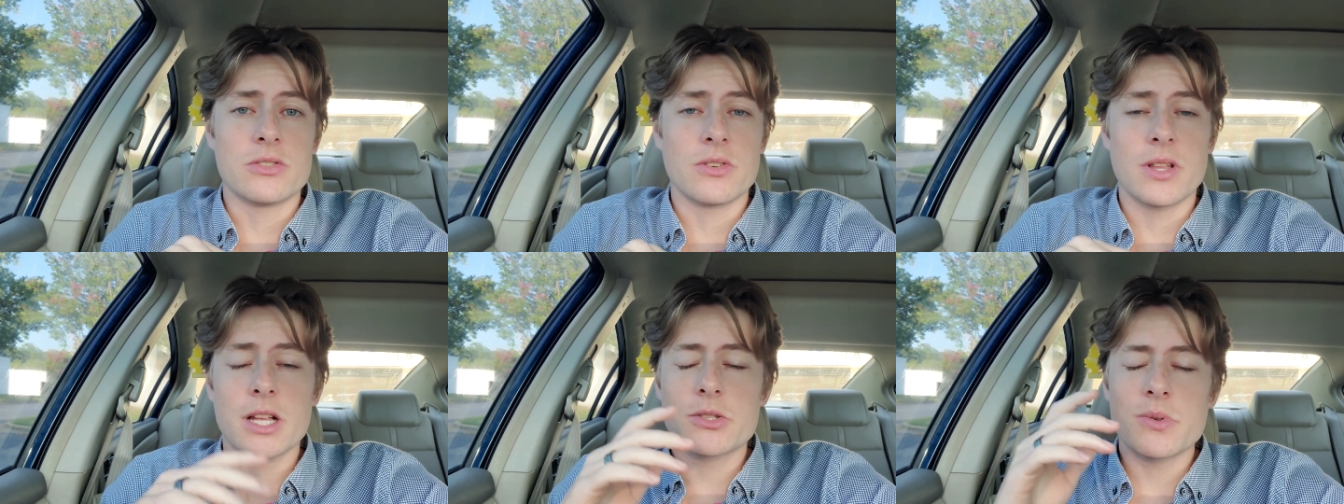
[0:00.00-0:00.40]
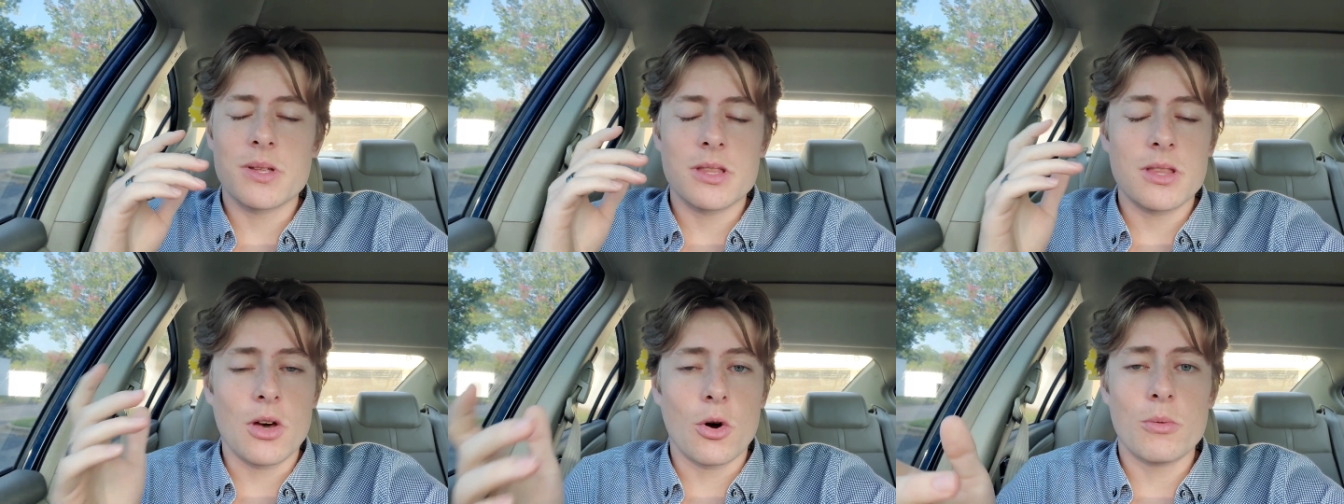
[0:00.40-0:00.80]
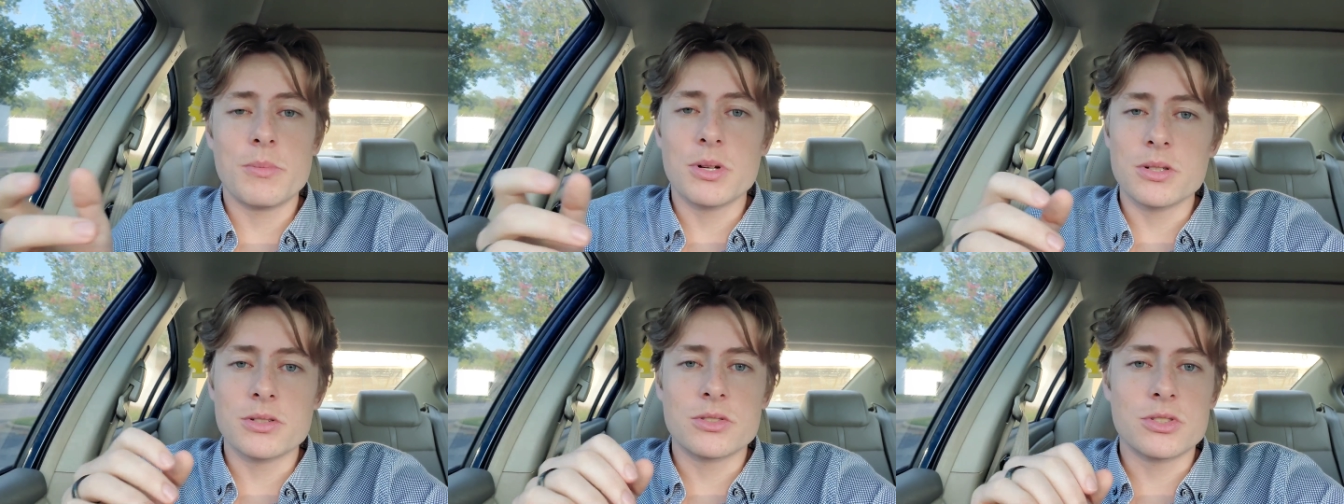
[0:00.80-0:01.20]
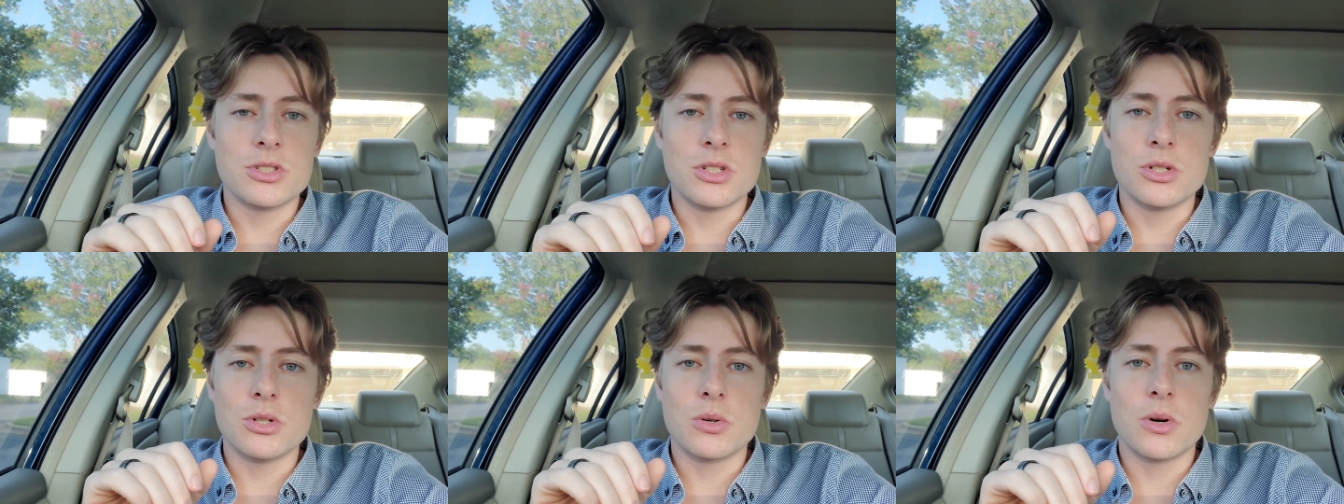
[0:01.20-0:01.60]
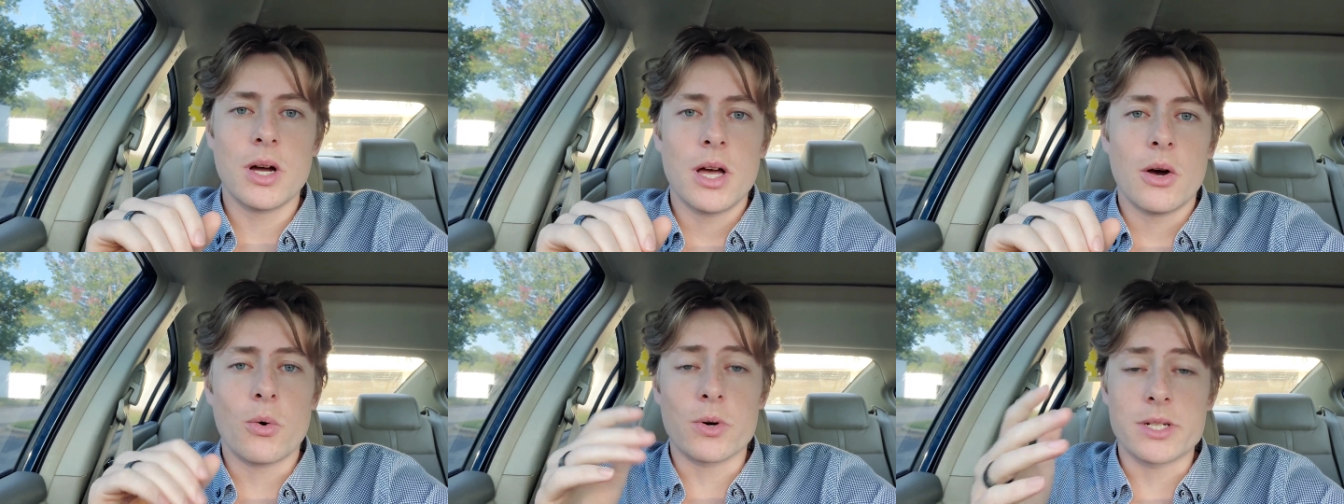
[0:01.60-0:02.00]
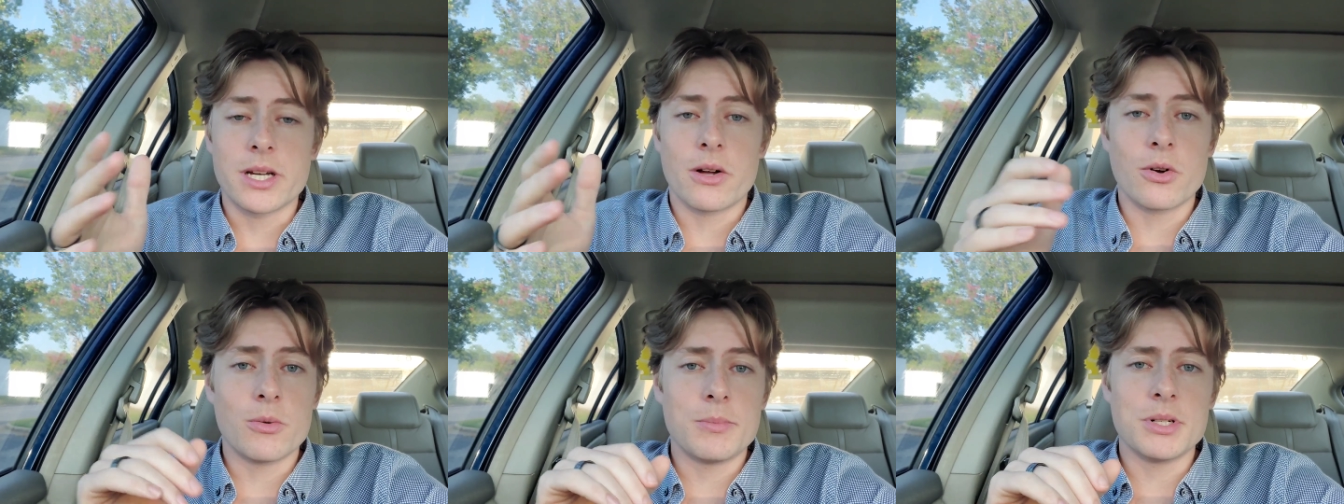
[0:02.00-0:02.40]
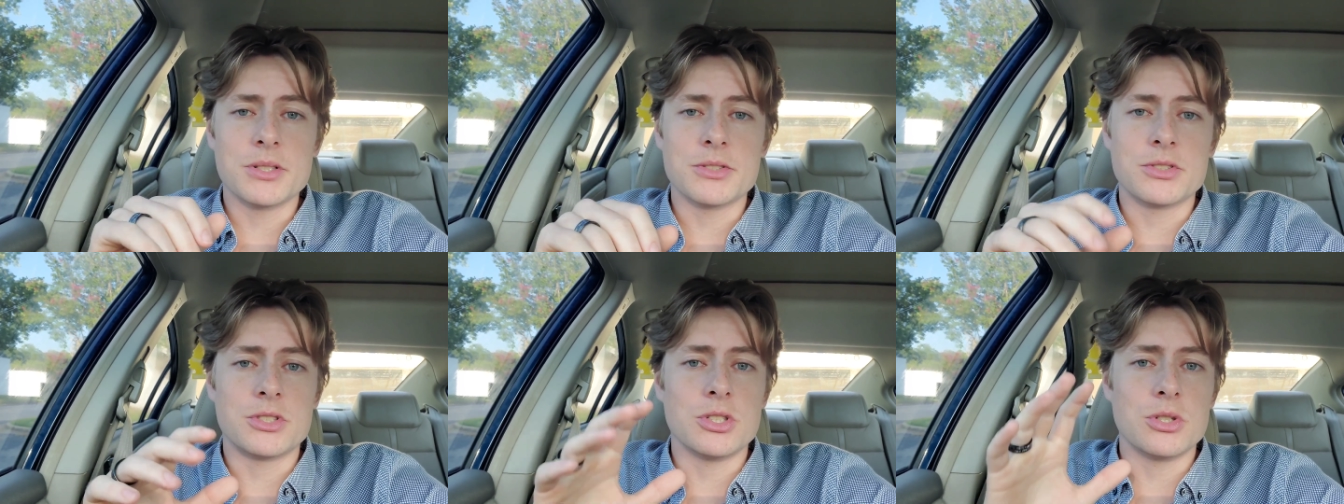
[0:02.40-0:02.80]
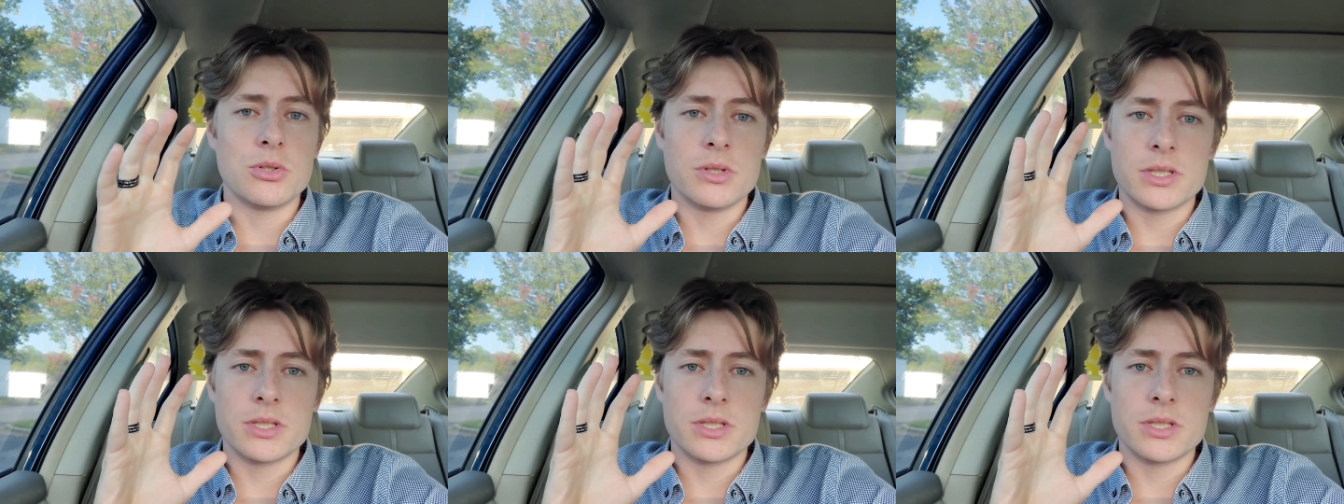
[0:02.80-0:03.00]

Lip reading: So that's what home builders do, or townhome builders do,